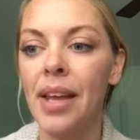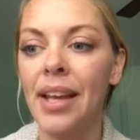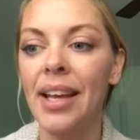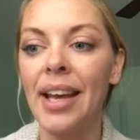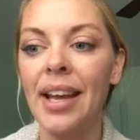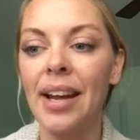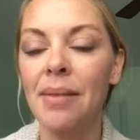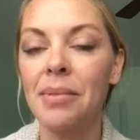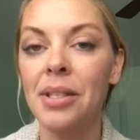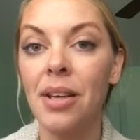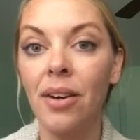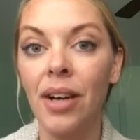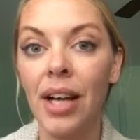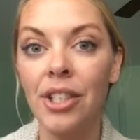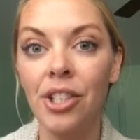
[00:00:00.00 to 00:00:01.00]
Again, I'm
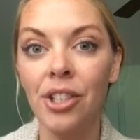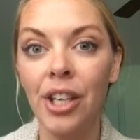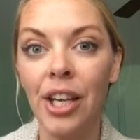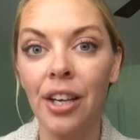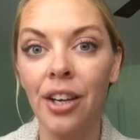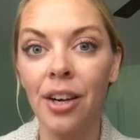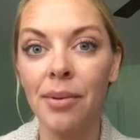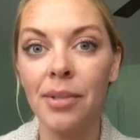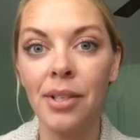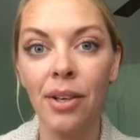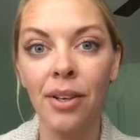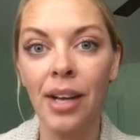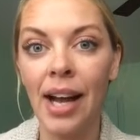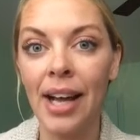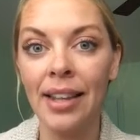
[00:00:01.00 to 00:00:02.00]
so glad you're here. I'm
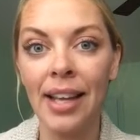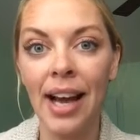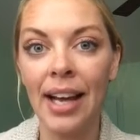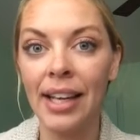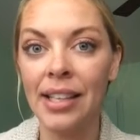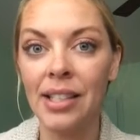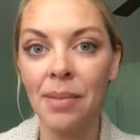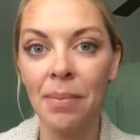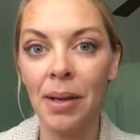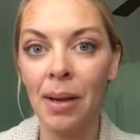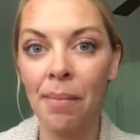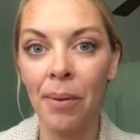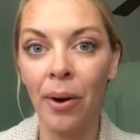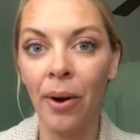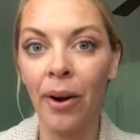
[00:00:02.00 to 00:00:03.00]
so glad that I get to be
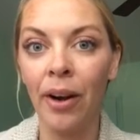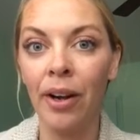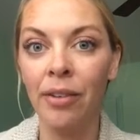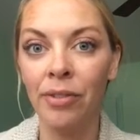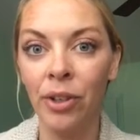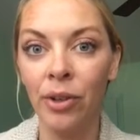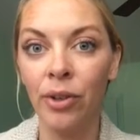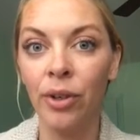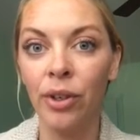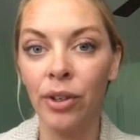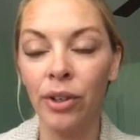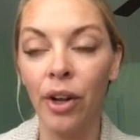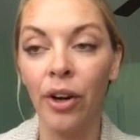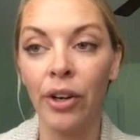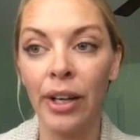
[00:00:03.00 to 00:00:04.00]
a part of
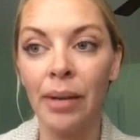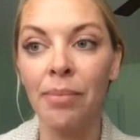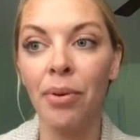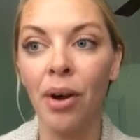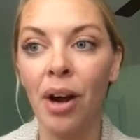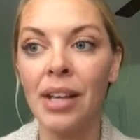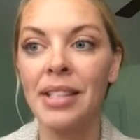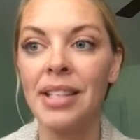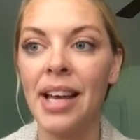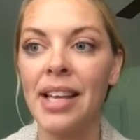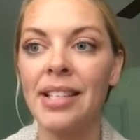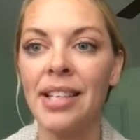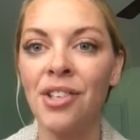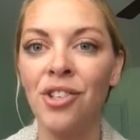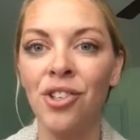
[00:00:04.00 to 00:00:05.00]
your learning
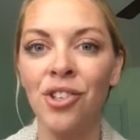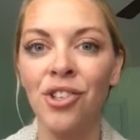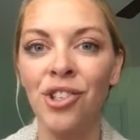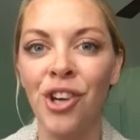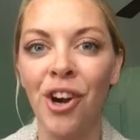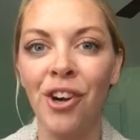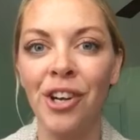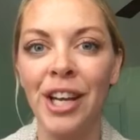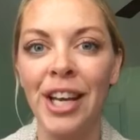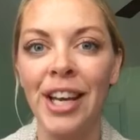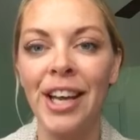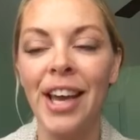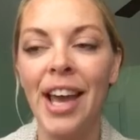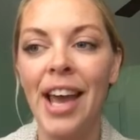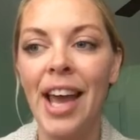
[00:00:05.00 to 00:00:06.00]
process and your
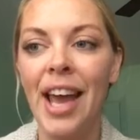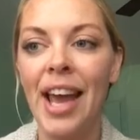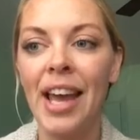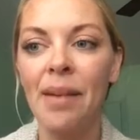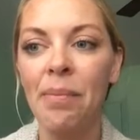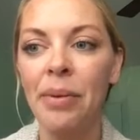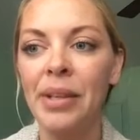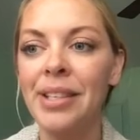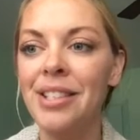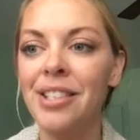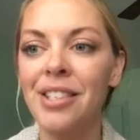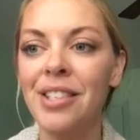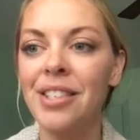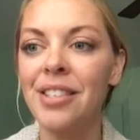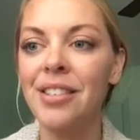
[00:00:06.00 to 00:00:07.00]
journey. And please
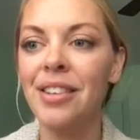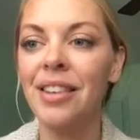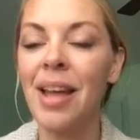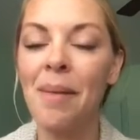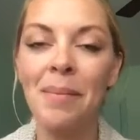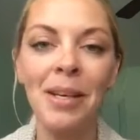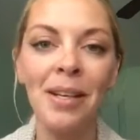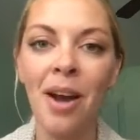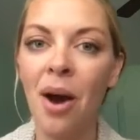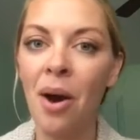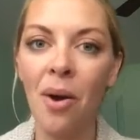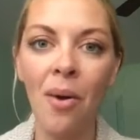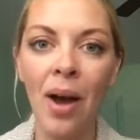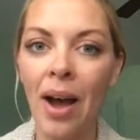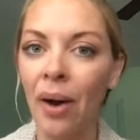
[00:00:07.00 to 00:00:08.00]
just let me
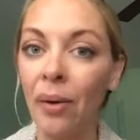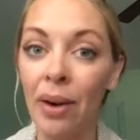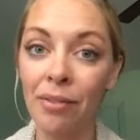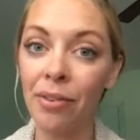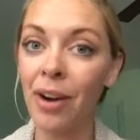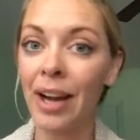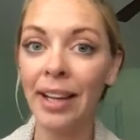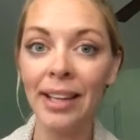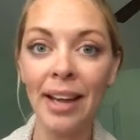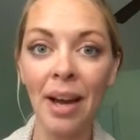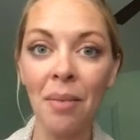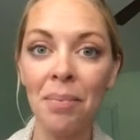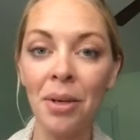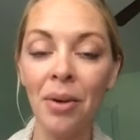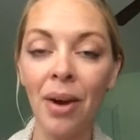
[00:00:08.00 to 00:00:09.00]
know however I can
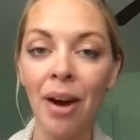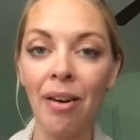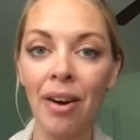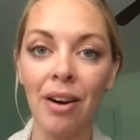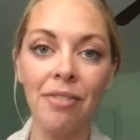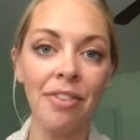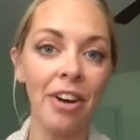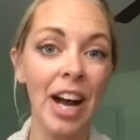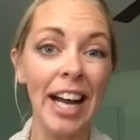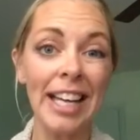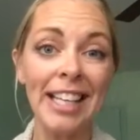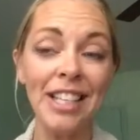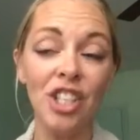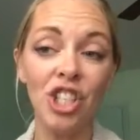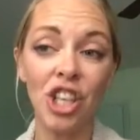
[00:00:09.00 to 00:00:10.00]
help you, however I
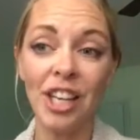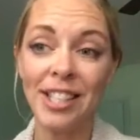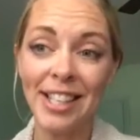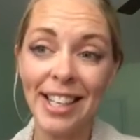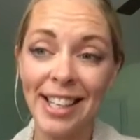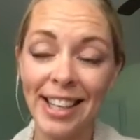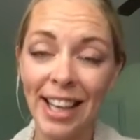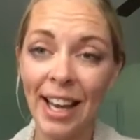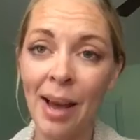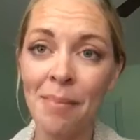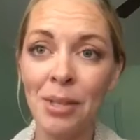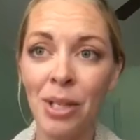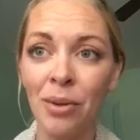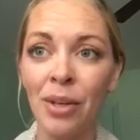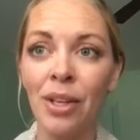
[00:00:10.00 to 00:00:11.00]
can adjust anything
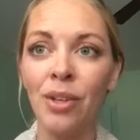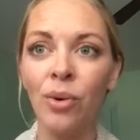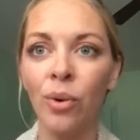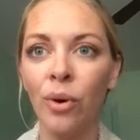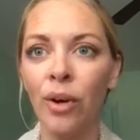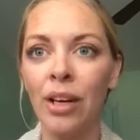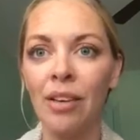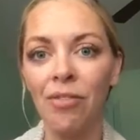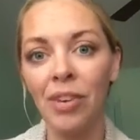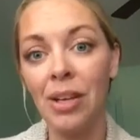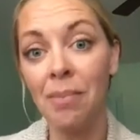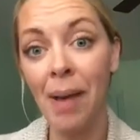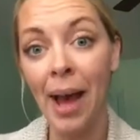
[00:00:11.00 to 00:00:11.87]
I'm doing, or any